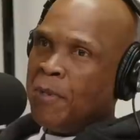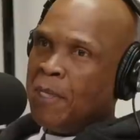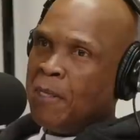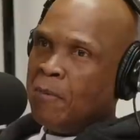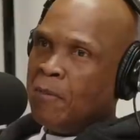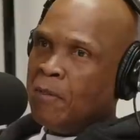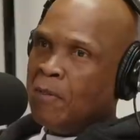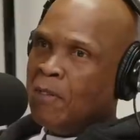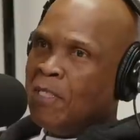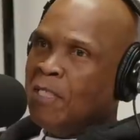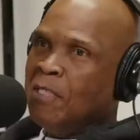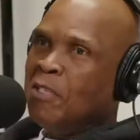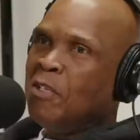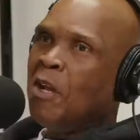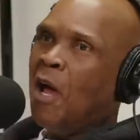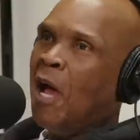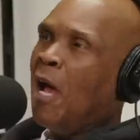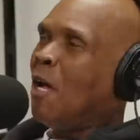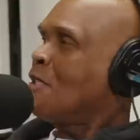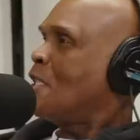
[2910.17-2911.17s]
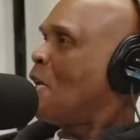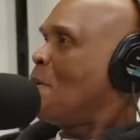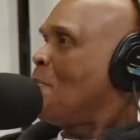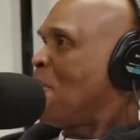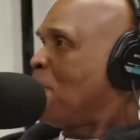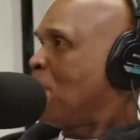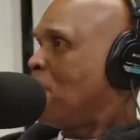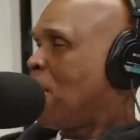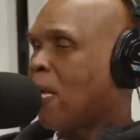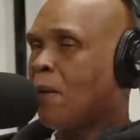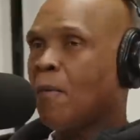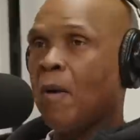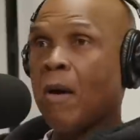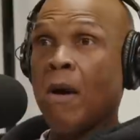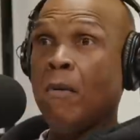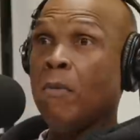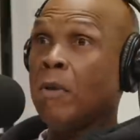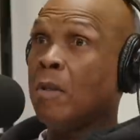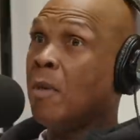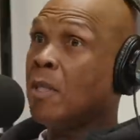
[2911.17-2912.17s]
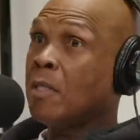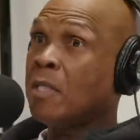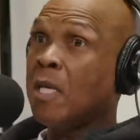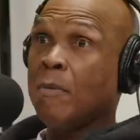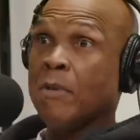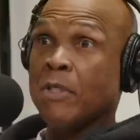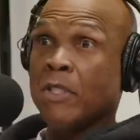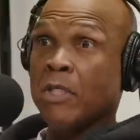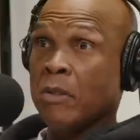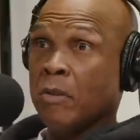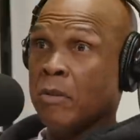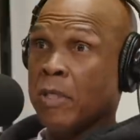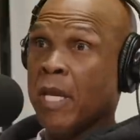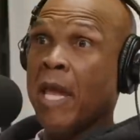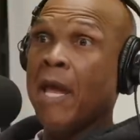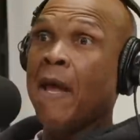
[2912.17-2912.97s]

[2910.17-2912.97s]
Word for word: Pe- mm-hmm. You know how some people are like with different groups. With you.